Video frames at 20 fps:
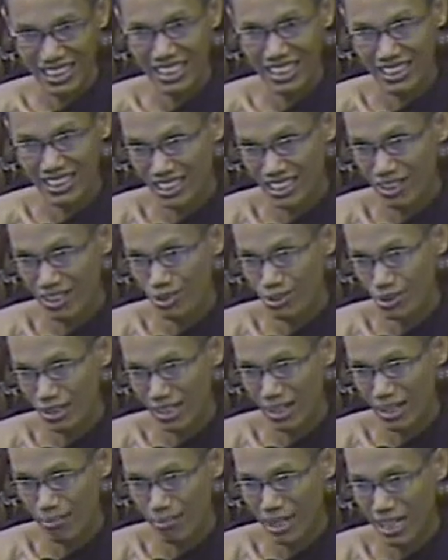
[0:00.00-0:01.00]
Just the
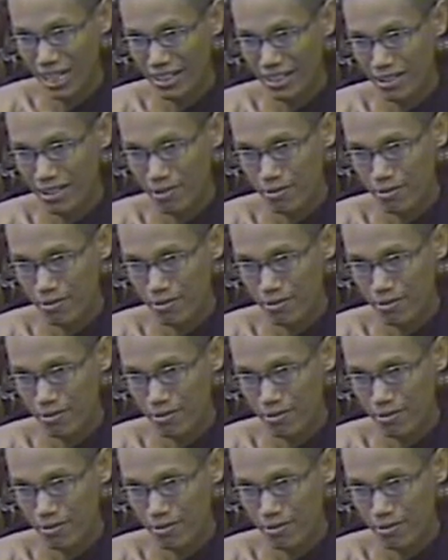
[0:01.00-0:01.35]
Kusala mind.